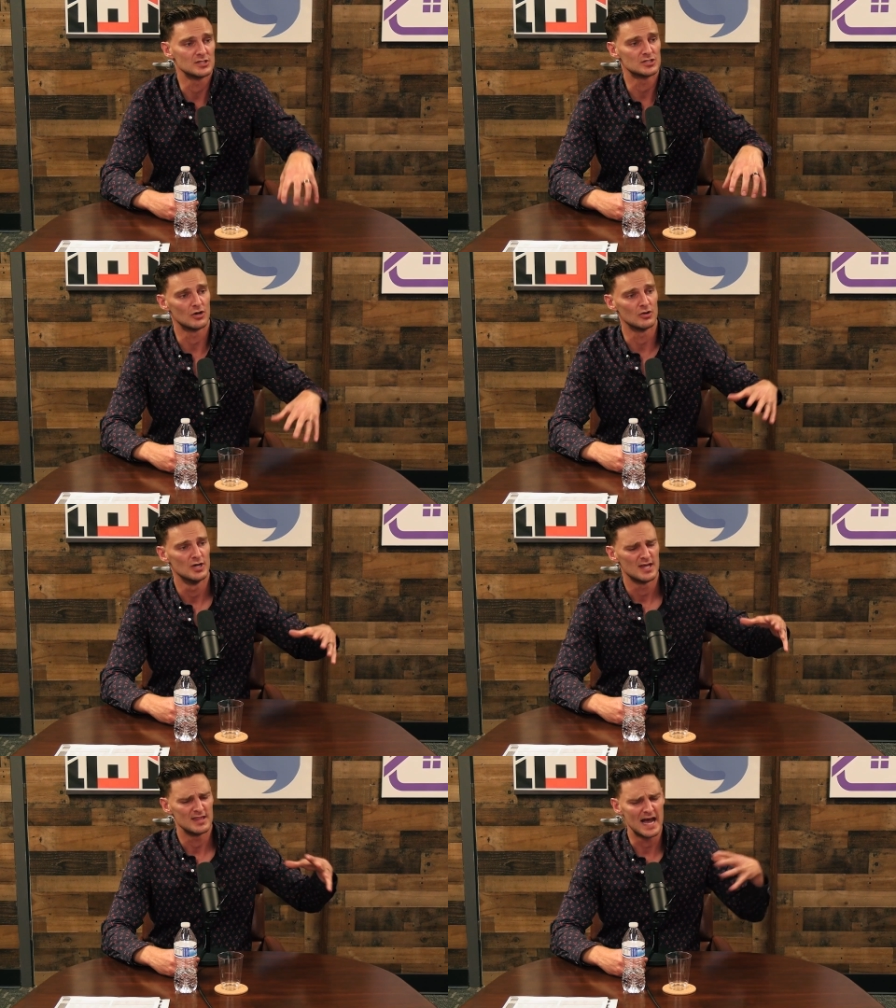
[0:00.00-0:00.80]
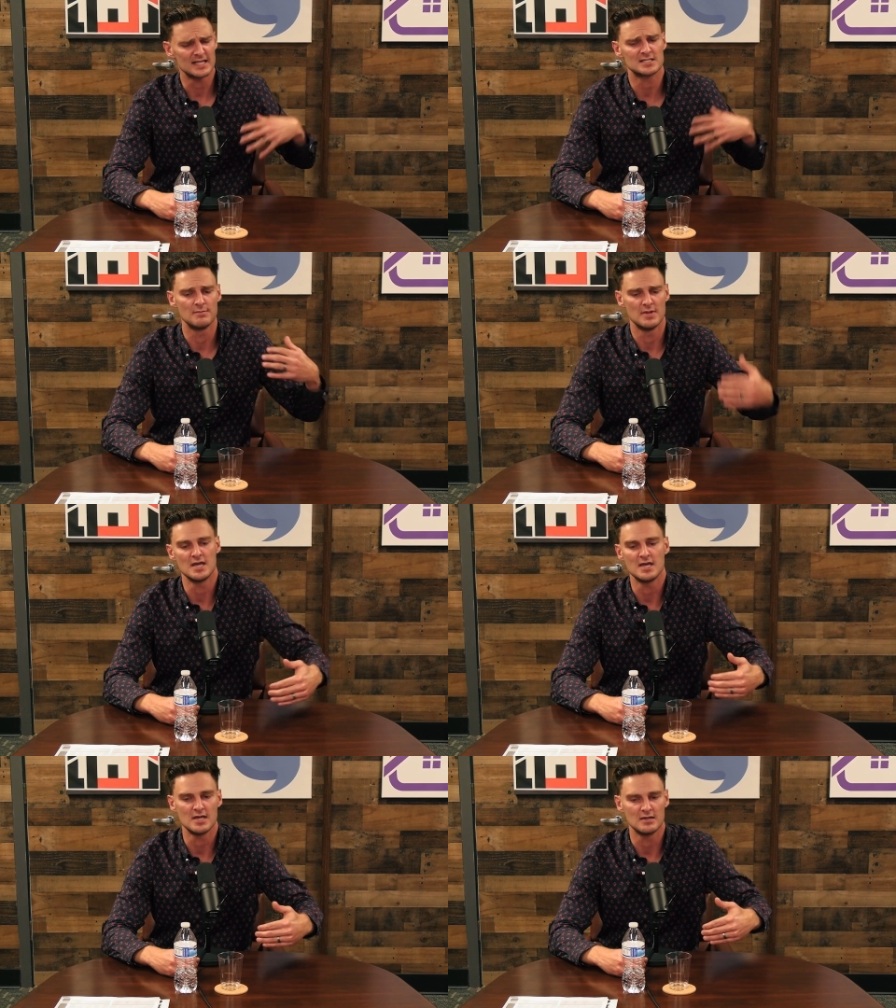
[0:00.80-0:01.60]
And so that, to
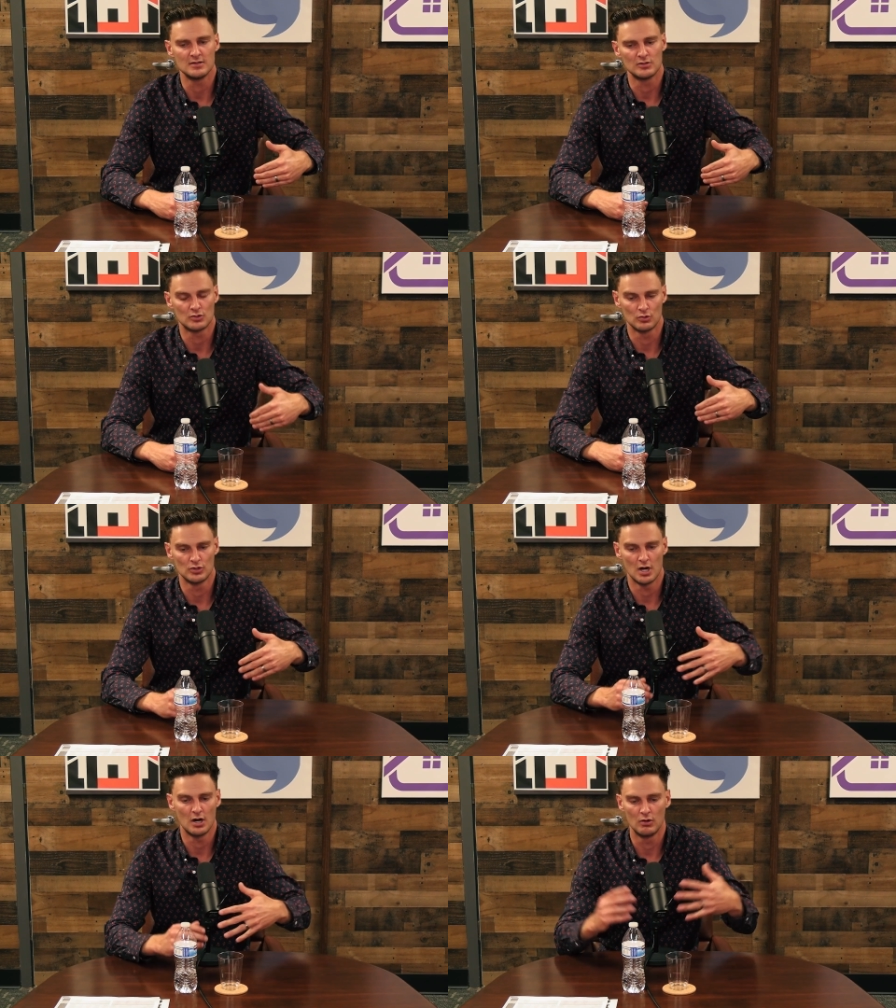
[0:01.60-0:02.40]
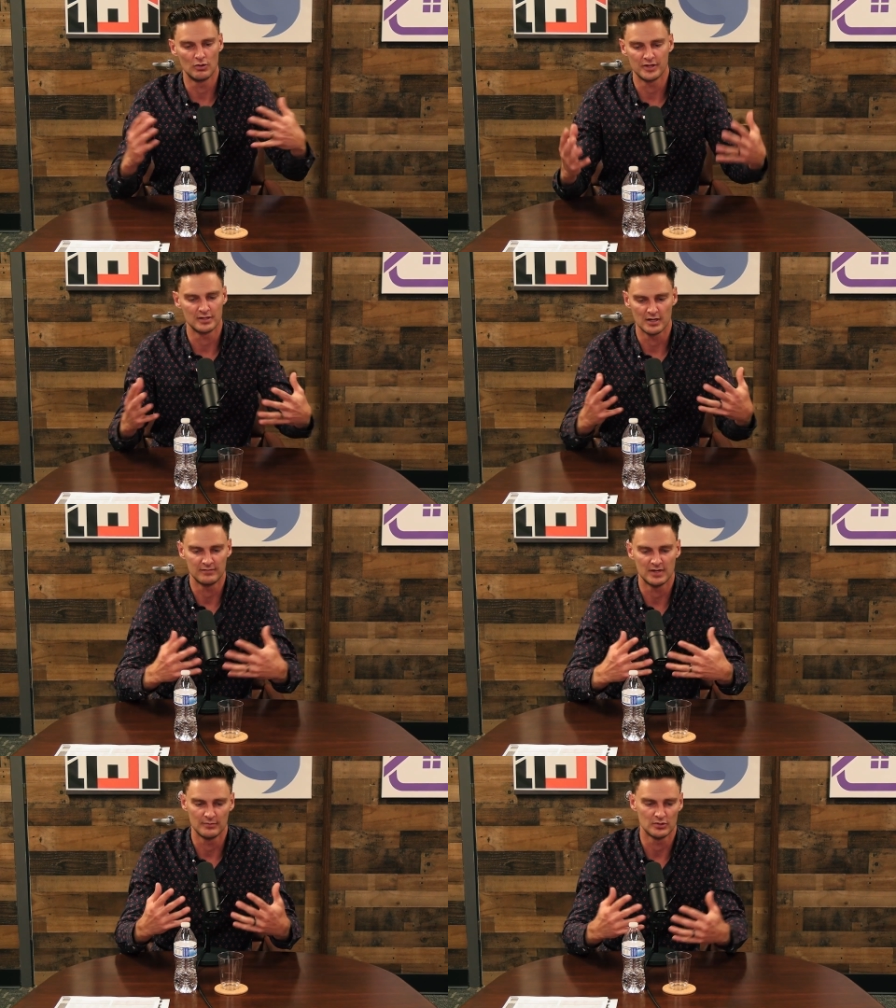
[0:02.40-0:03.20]
me, through the whole thing that
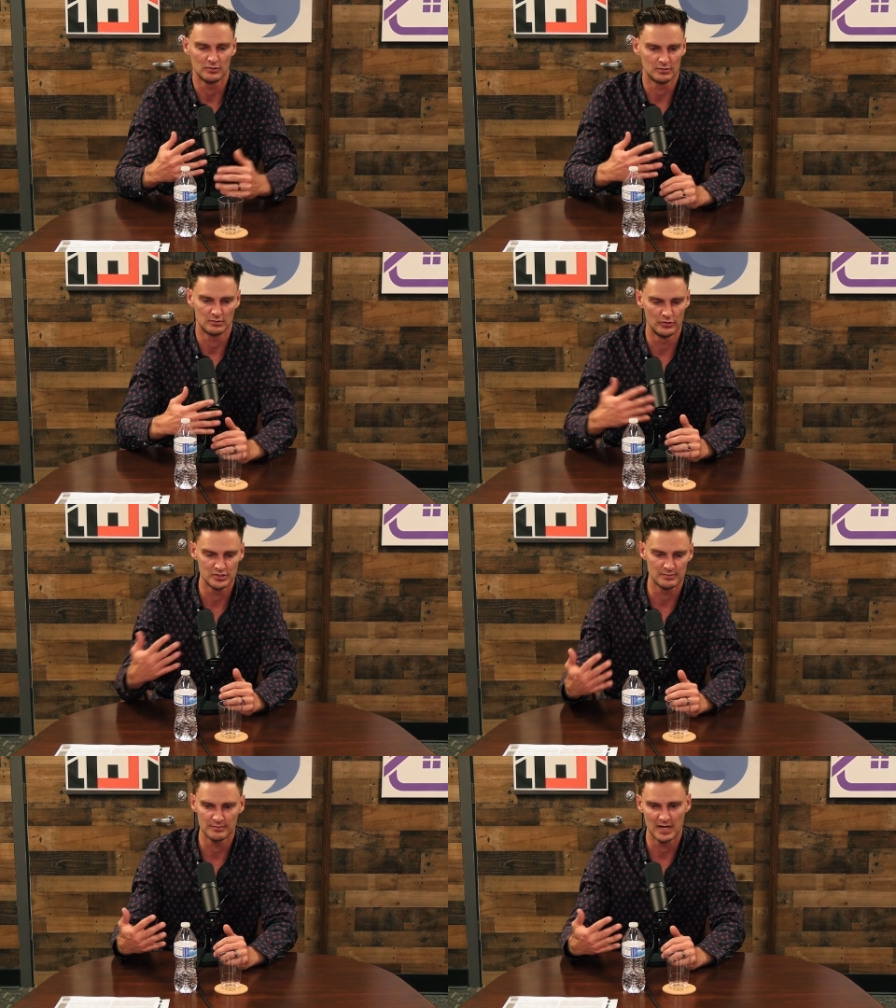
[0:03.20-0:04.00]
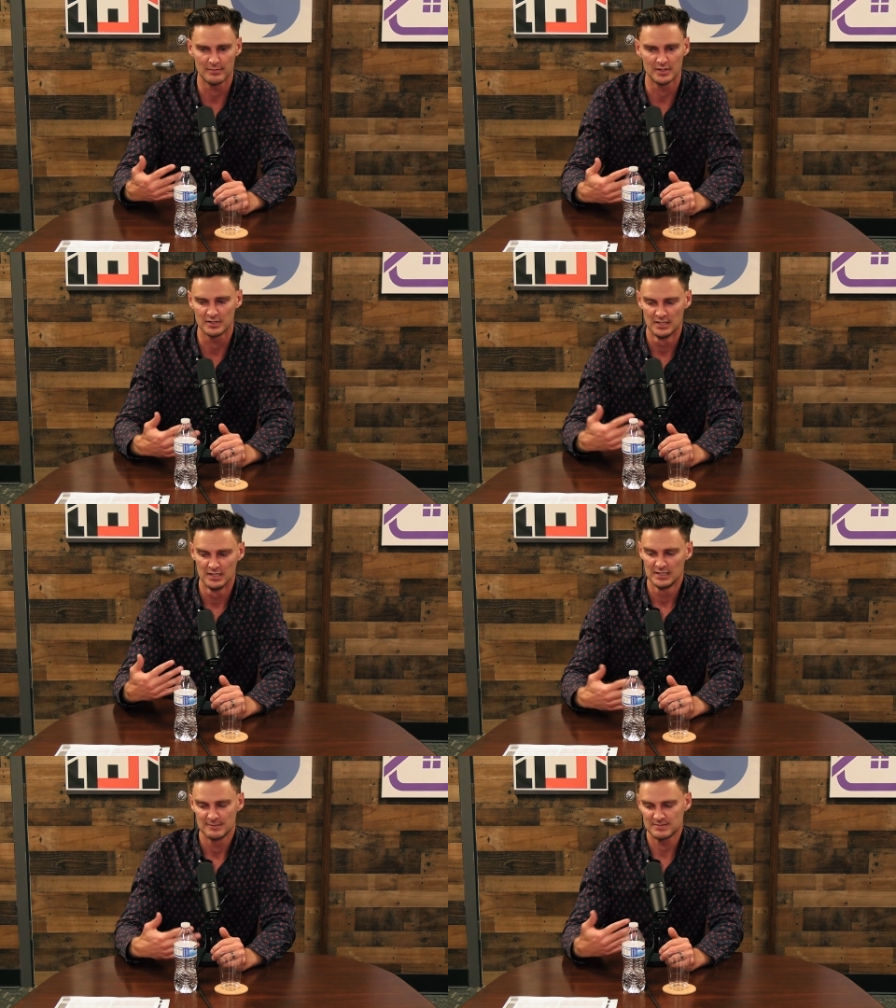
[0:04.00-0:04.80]
I've come through with losing my mum and
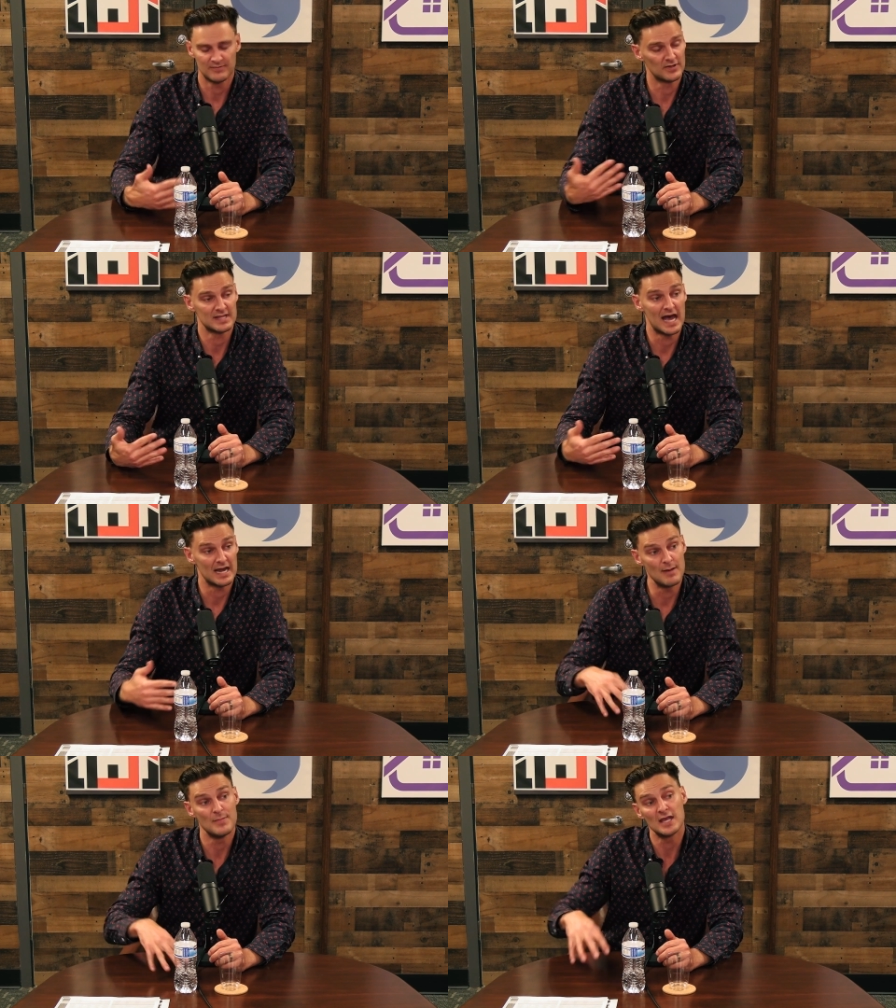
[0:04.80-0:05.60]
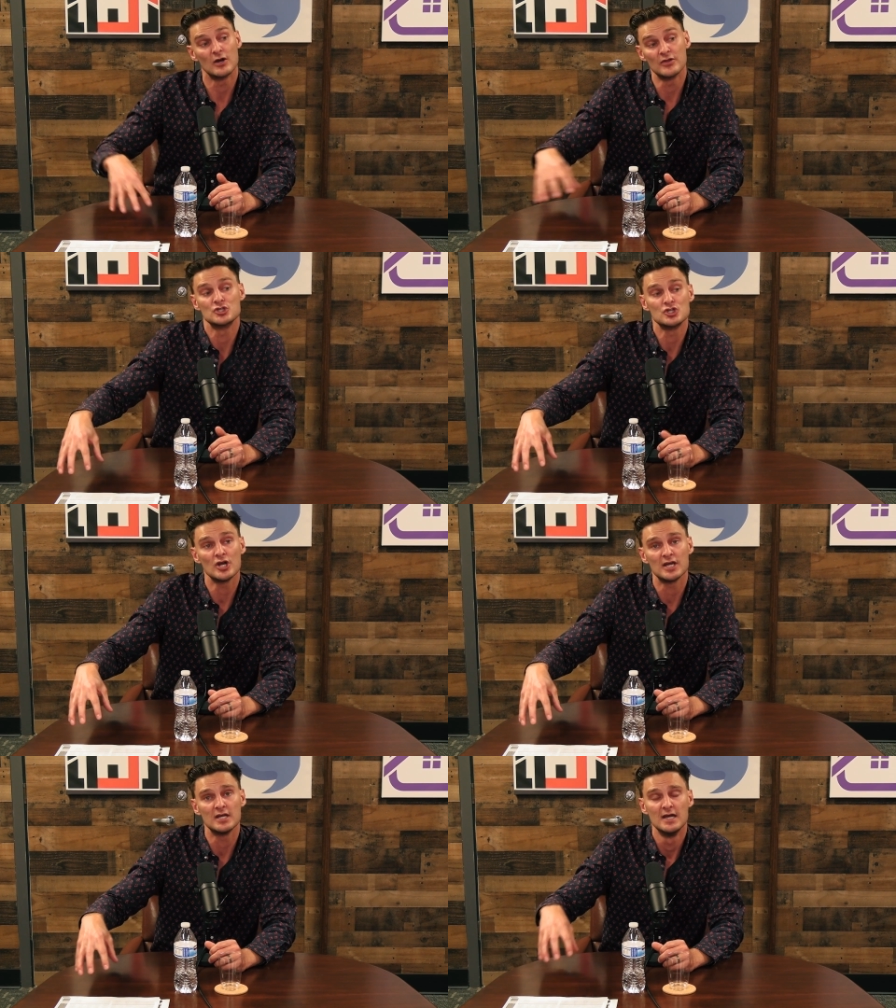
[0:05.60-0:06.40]
stuff like that, and being on this
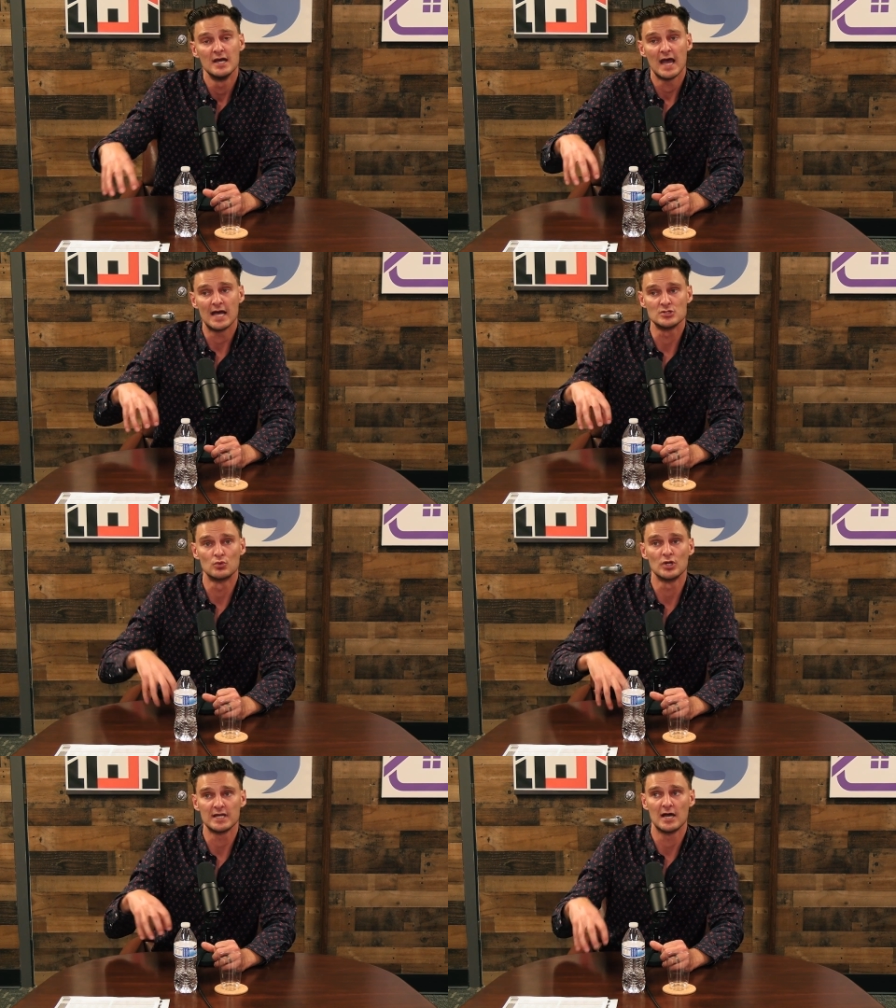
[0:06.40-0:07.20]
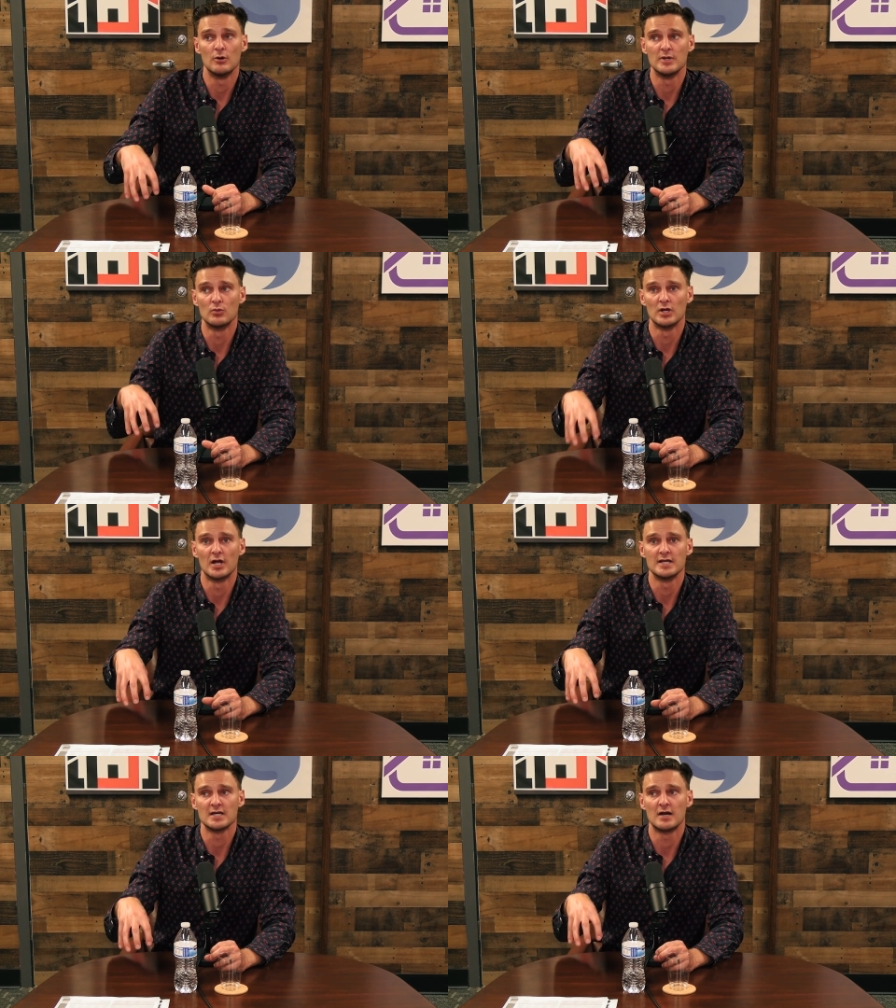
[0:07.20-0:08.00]
journey, has really helped me
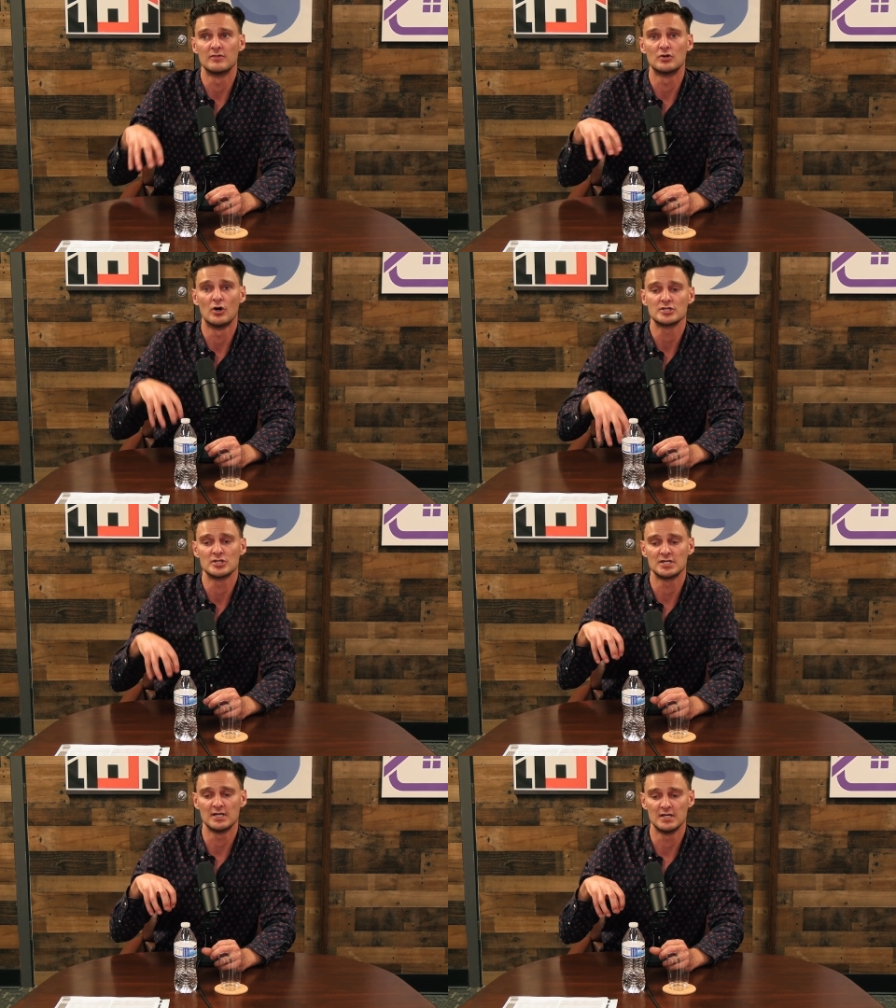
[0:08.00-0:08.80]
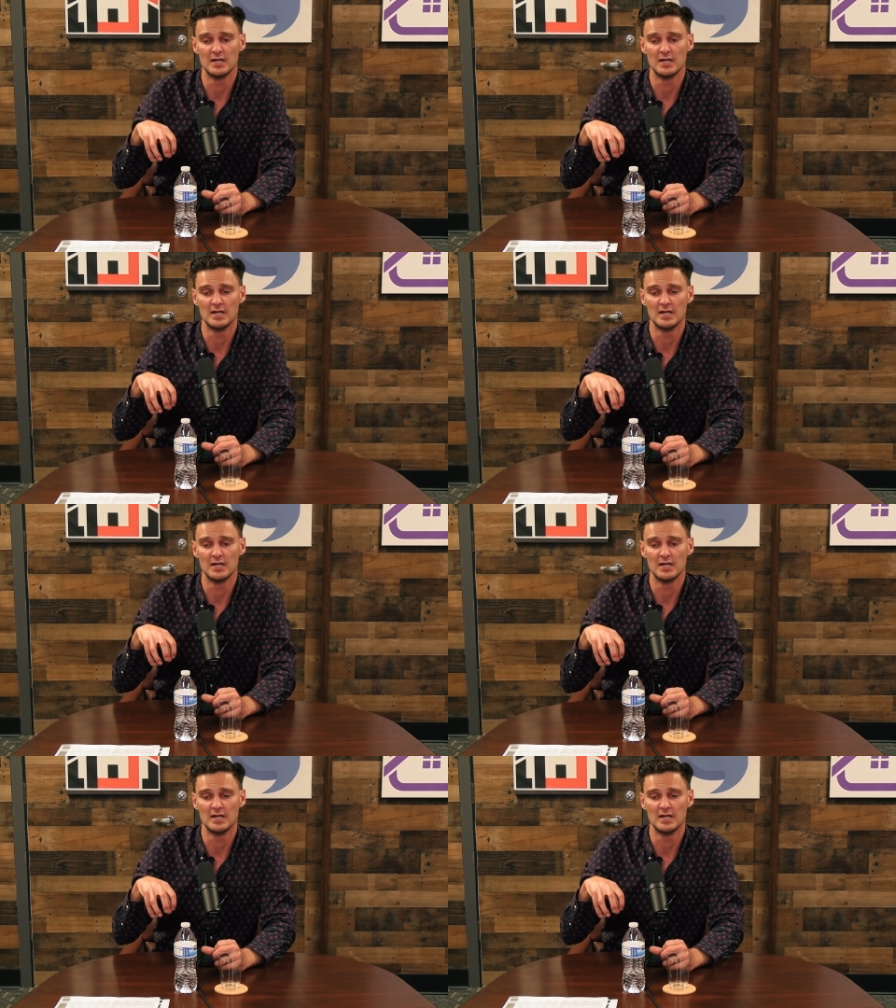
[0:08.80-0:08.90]
realize that I've got to